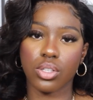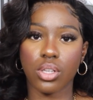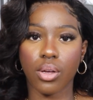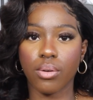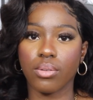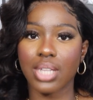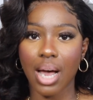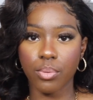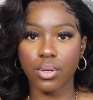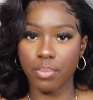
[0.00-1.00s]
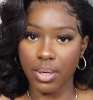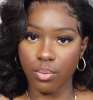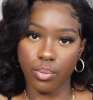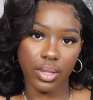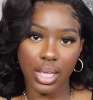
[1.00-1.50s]
So that would have
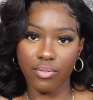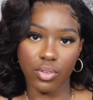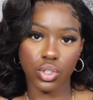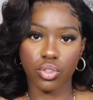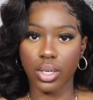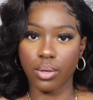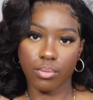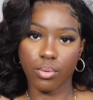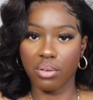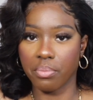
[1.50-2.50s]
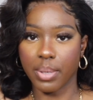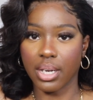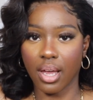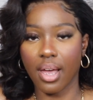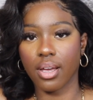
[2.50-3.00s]
been what the inventory would have
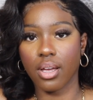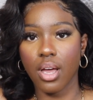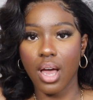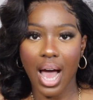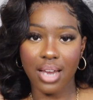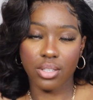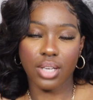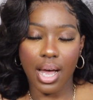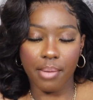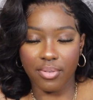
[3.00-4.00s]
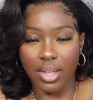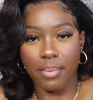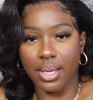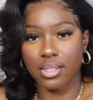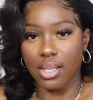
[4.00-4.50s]
been like at the time, if that
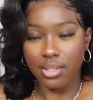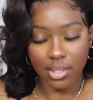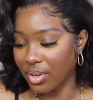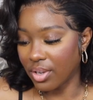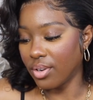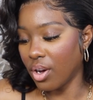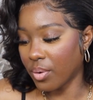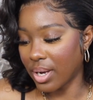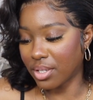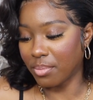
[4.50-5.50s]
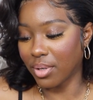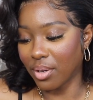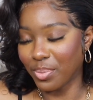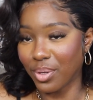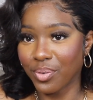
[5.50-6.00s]
makes sense. Not a question, but
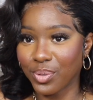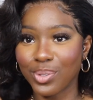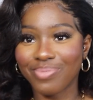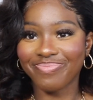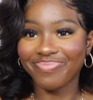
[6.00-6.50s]
you're beautiful.